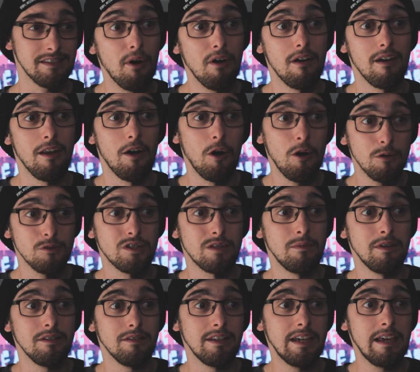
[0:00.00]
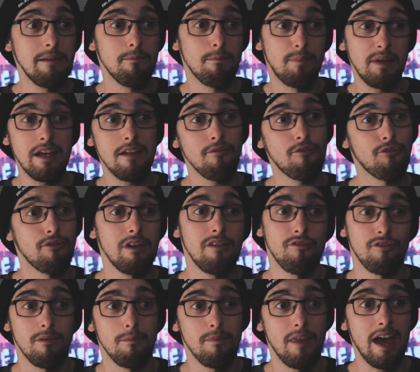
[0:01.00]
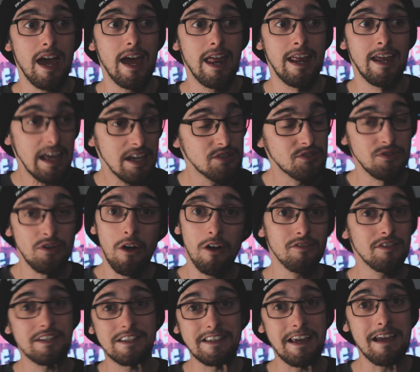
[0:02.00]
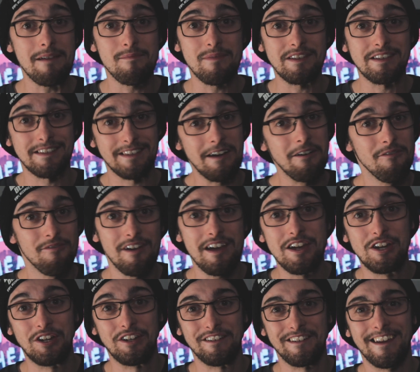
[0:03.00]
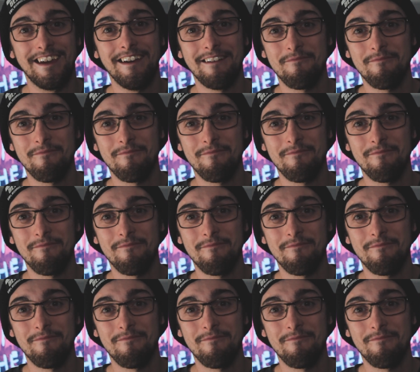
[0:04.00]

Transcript: But ultimately, being free from that is not the same as salvation.